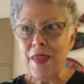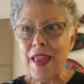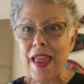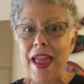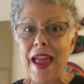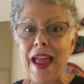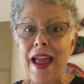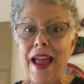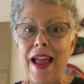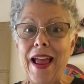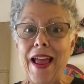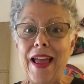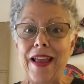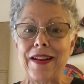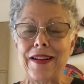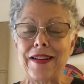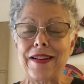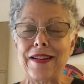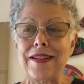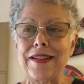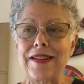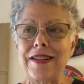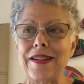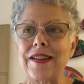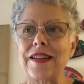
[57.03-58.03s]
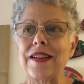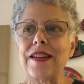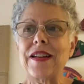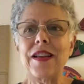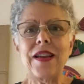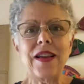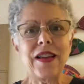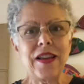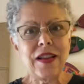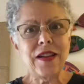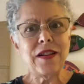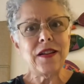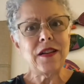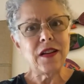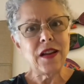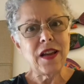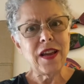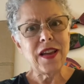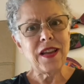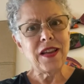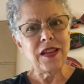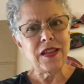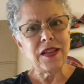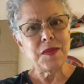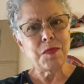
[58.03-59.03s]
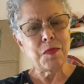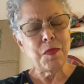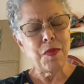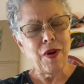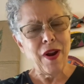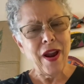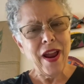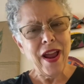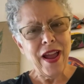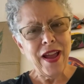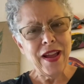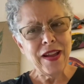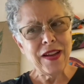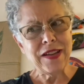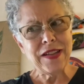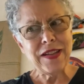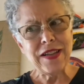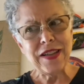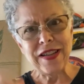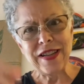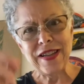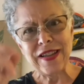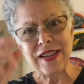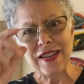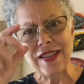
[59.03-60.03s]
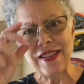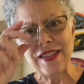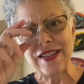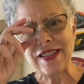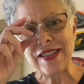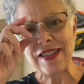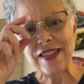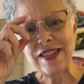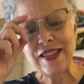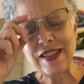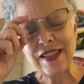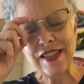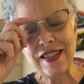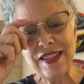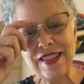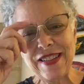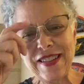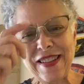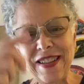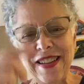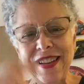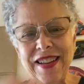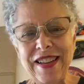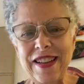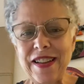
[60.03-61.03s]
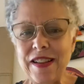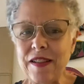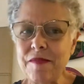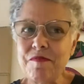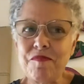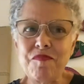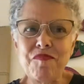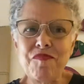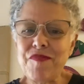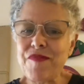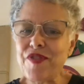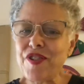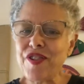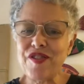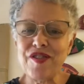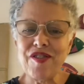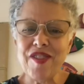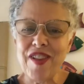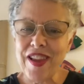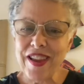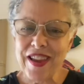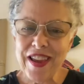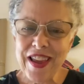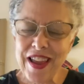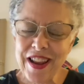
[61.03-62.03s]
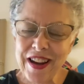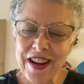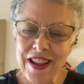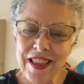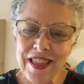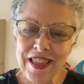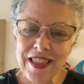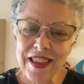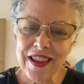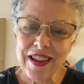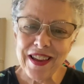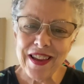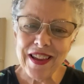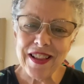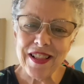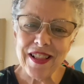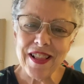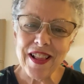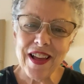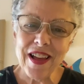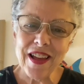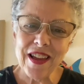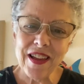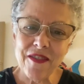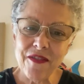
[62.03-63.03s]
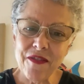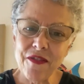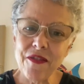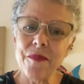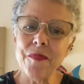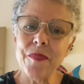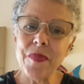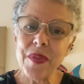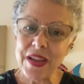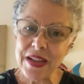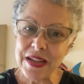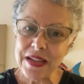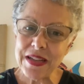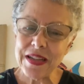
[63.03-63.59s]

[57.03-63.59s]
And it takes practice, just like anything in life. It